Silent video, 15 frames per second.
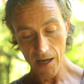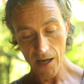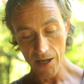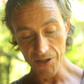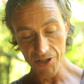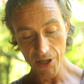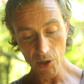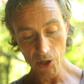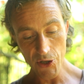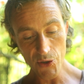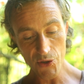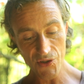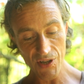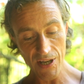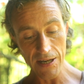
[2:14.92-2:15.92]
until you
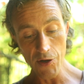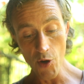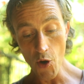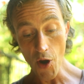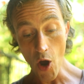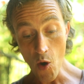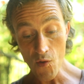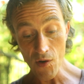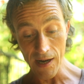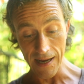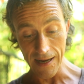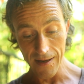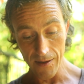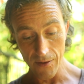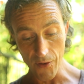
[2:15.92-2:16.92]
see not
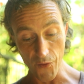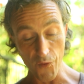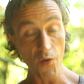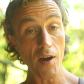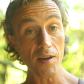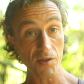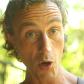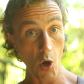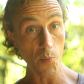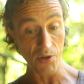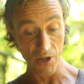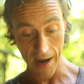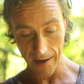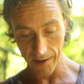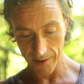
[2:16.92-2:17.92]
only the first
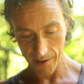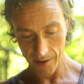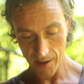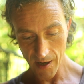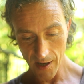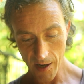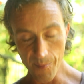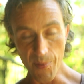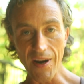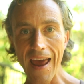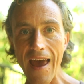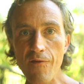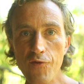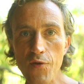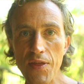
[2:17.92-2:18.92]
object, but
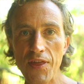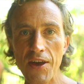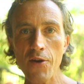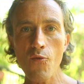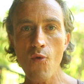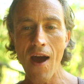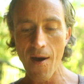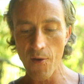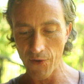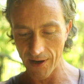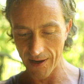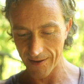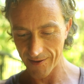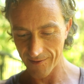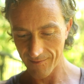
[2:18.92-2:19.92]
everything around
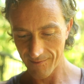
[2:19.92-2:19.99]
it.